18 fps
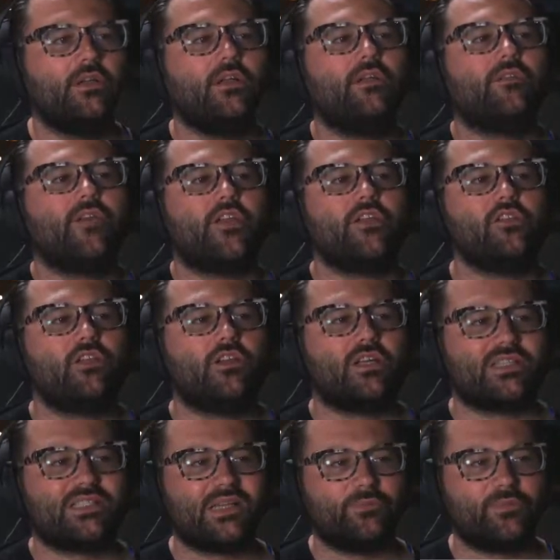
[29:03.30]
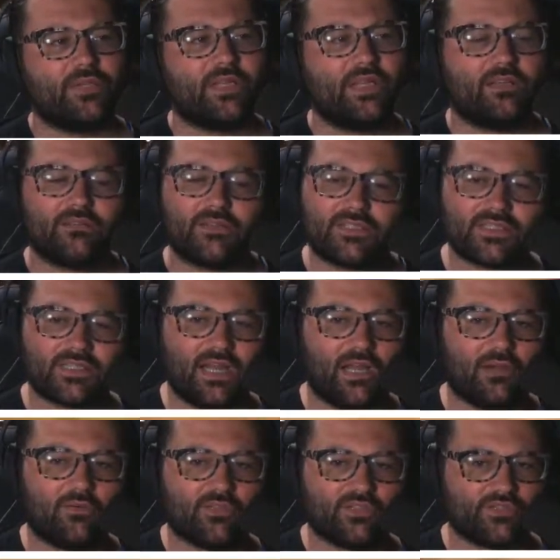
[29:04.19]
Then you look at something like the
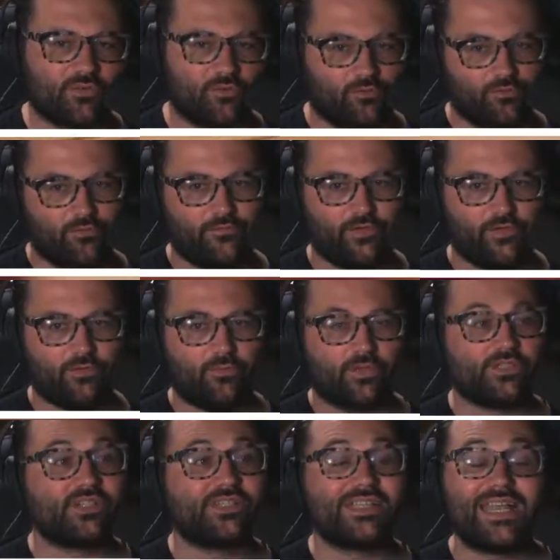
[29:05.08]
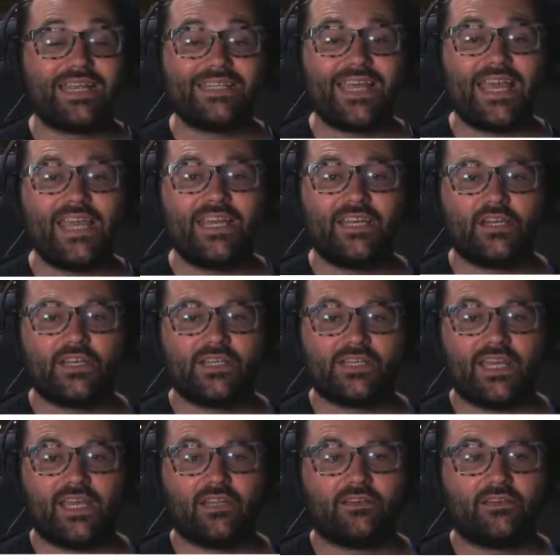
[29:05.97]
Skyward Sword review, which is a 10 out of
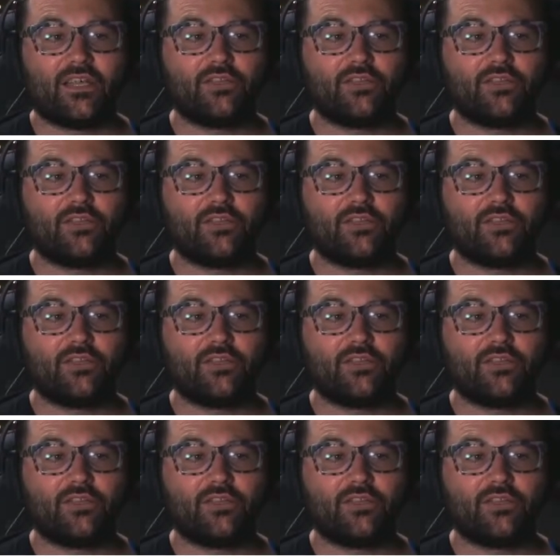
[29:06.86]
10,